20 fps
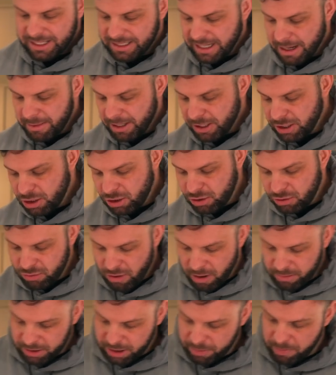As I'm a
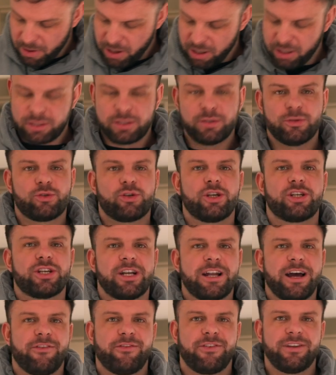strong sports
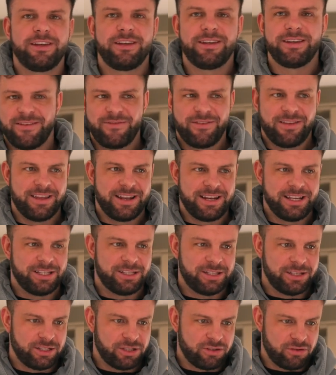nutrition athlete, everything
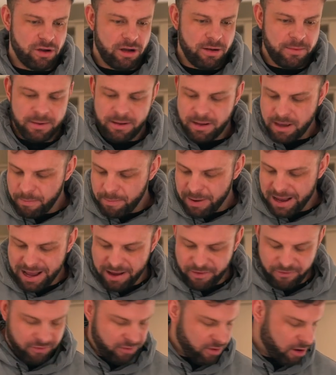is strong,
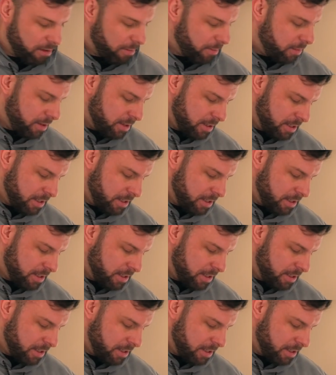apart from